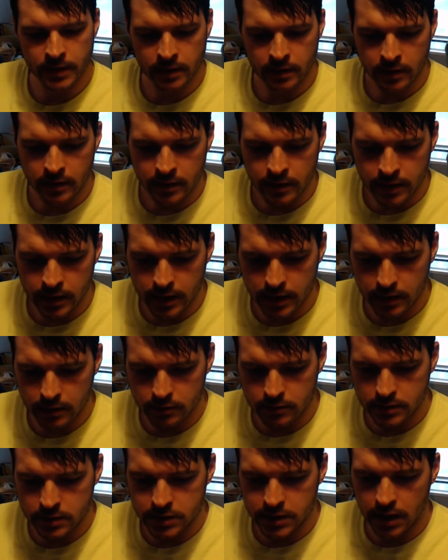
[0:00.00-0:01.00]

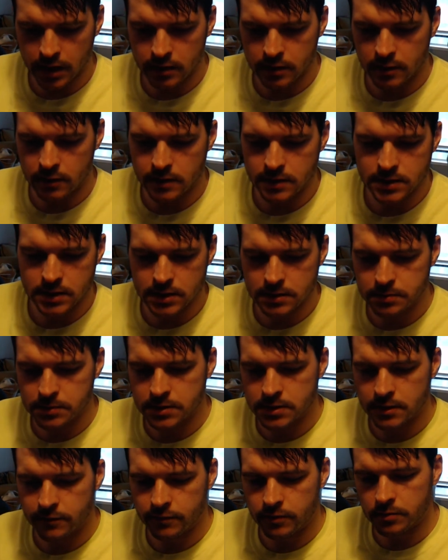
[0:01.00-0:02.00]
He shot
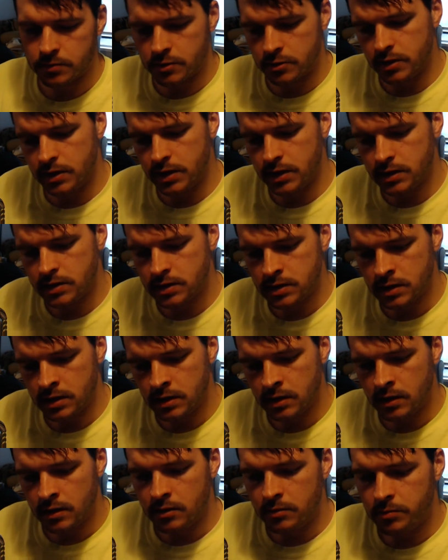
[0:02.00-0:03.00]
36% from threes,
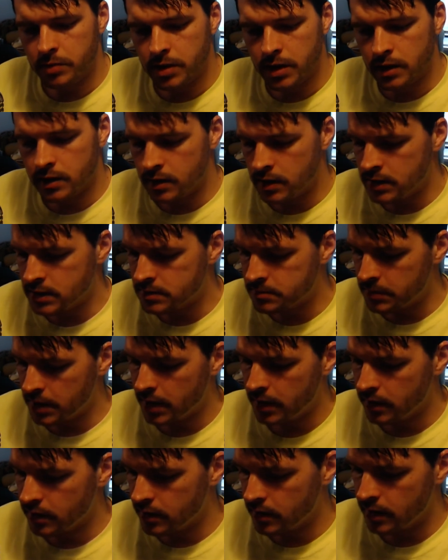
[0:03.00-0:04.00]
but his
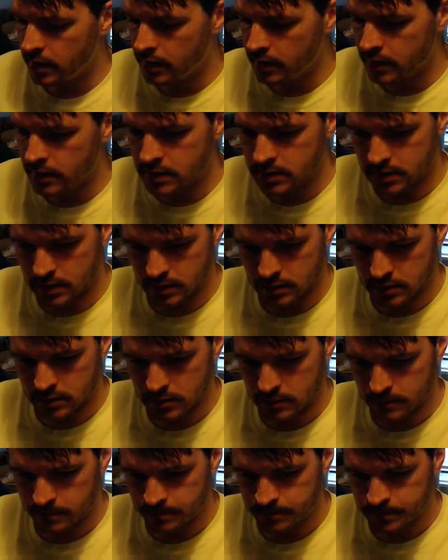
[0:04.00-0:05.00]
main thing is this.
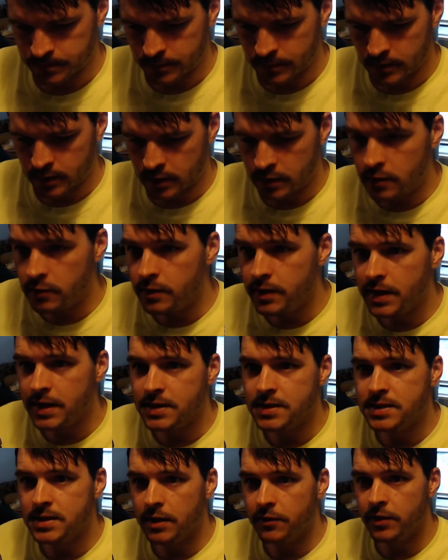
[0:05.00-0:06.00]
He only had
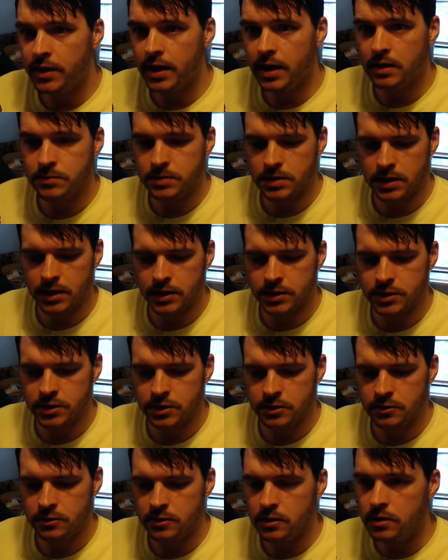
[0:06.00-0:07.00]
7 games last
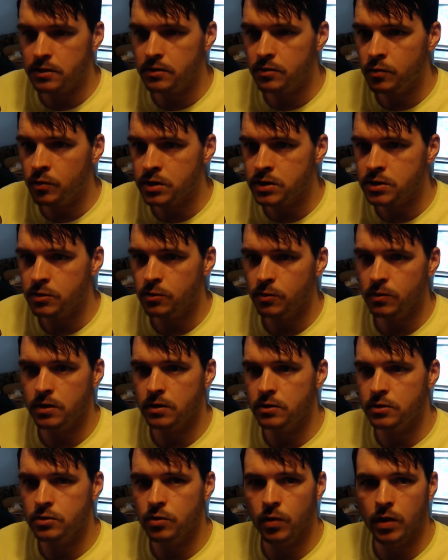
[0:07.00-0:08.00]
year where he scored
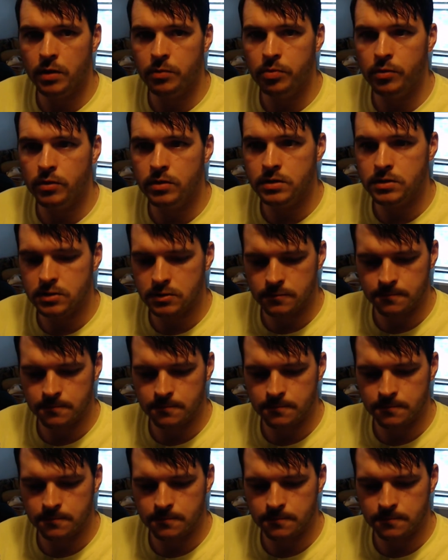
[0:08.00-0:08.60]
under 20 points.